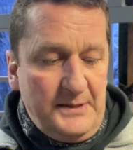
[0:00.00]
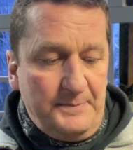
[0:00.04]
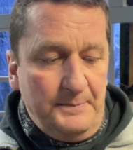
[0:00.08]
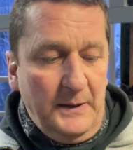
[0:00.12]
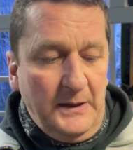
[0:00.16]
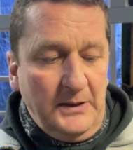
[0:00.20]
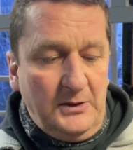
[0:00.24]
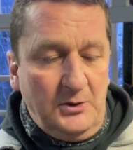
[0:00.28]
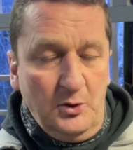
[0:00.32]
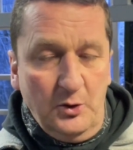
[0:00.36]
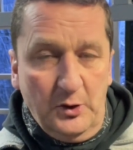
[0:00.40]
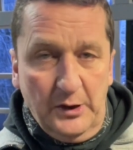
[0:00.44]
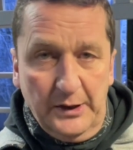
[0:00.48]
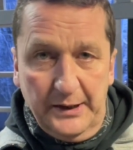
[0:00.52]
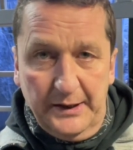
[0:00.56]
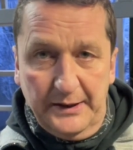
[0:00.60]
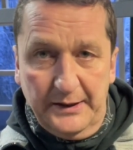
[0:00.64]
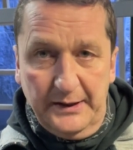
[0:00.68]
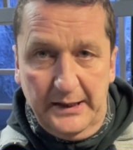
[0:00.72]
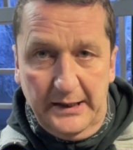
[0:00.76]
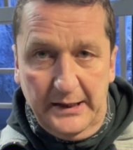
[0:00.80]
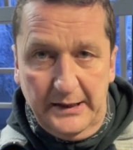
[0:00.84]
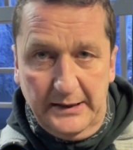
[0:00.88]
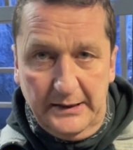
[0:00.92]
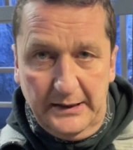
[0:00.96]
by
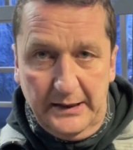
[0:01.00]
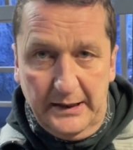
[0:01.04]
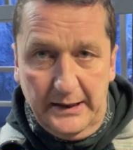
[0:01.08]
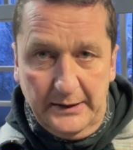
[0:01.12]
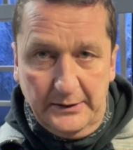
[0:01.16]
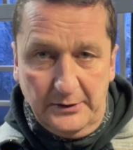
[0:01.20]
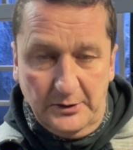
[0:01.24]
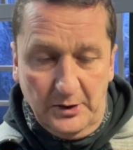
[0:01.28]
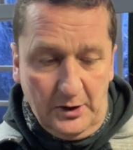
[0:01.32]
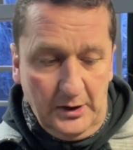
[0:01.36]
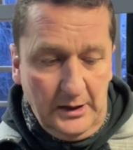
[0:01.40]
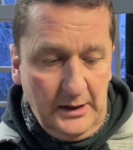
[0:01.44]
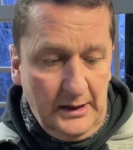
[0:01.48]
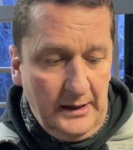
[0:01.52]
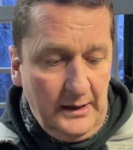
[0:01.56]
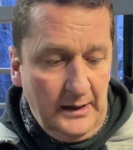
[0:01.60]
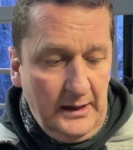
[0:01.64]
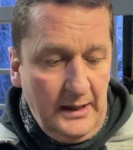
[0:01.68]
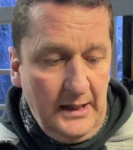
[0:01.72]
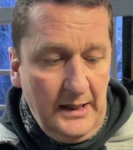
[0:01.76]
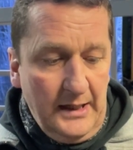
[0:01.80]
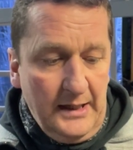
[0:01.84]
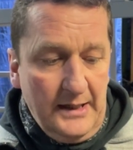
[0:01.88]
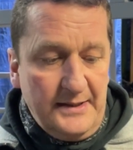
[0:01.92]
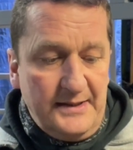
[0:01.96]
$288
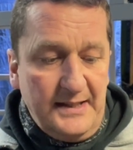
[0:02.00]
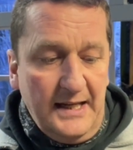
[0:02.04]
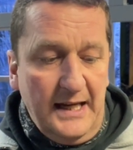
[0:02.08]
is